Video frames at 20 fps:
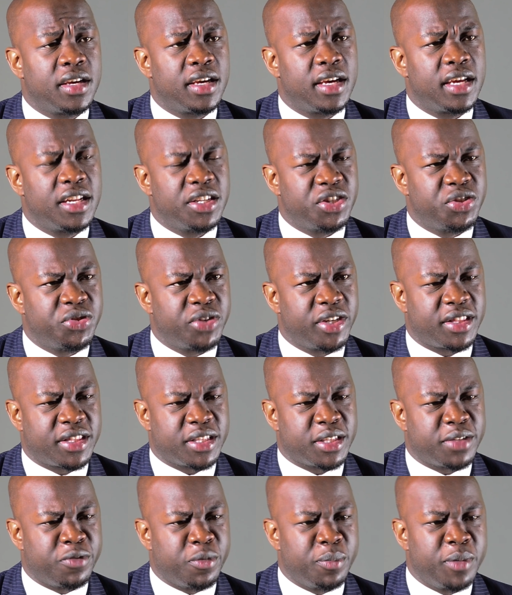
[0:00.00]
illustrate
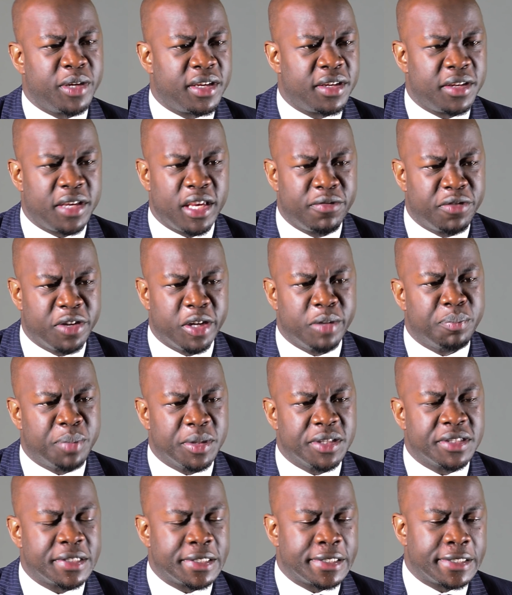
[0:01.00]
this for me, even in
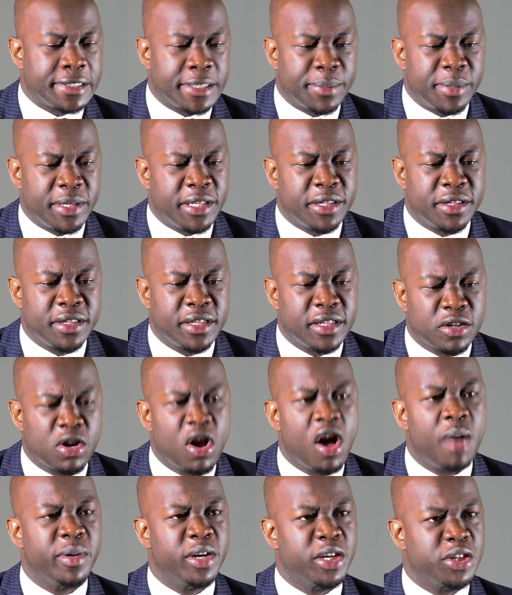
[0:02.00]
business. I mean, the
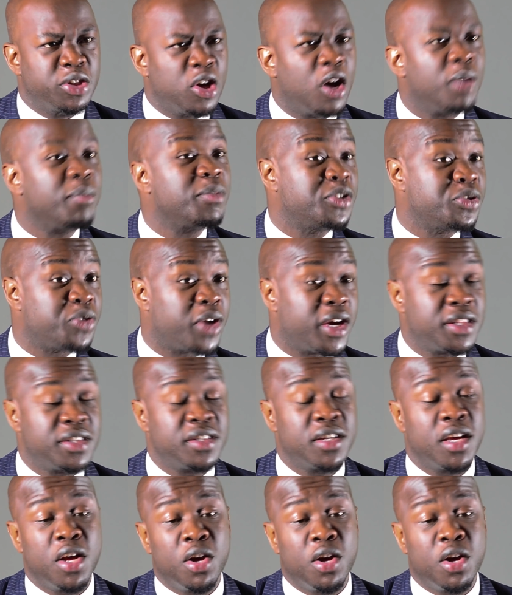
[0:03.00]
common examples, right?